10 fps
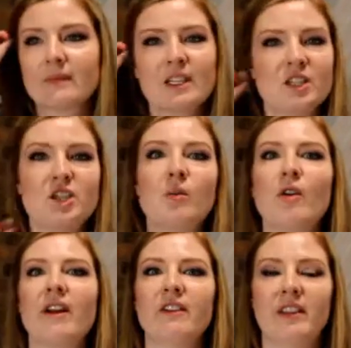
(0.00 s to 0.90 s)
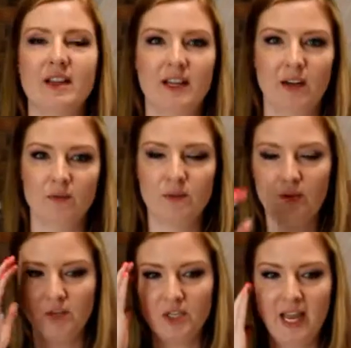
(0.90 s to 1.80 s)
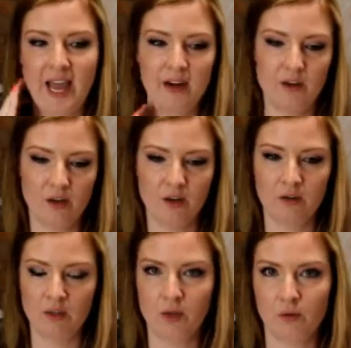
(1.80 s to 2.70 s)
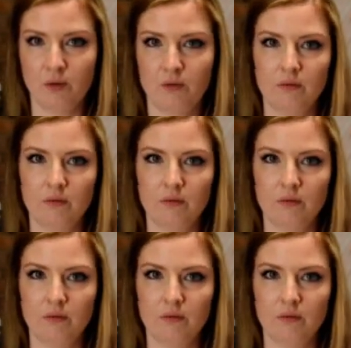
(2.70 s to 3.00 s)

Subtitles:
She wrote everything down. So she had her,